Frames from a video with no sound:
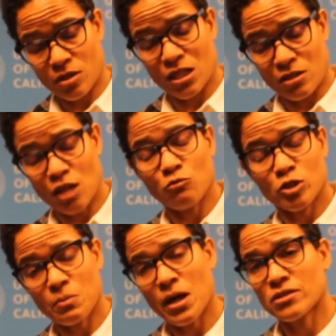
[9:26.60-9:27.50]
in
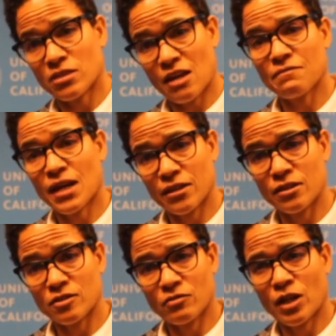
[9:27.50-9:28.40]
response to that
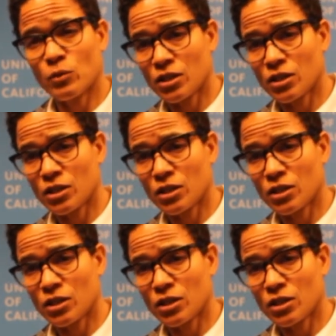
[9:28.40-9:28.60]
violence, right?